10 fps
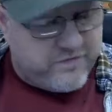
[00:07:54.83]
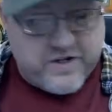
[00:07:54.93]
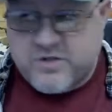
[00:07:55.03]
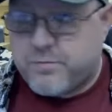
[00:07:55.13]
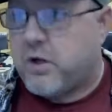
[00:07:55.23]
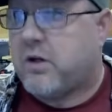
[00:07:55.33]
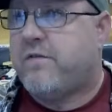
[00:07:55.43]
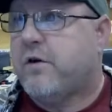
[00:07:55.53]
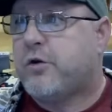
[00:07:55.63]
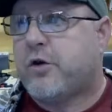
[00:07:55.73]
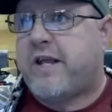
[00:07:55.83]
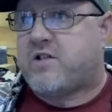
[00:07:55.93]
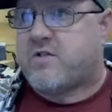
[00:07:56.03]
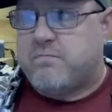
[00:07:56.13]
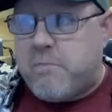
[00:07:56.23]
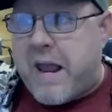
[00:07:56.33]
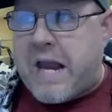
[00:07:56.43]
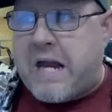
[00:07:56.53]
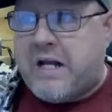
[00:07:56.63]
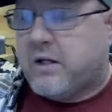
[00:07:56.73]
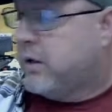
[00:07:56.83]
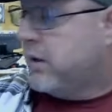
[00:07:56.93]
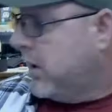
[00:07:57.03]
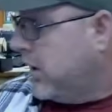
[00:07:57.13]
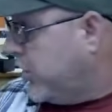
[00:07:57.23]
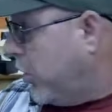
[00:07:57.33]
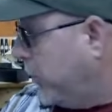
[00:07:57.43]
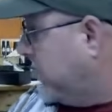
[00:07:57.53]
Facebook, the filter kit's made. The only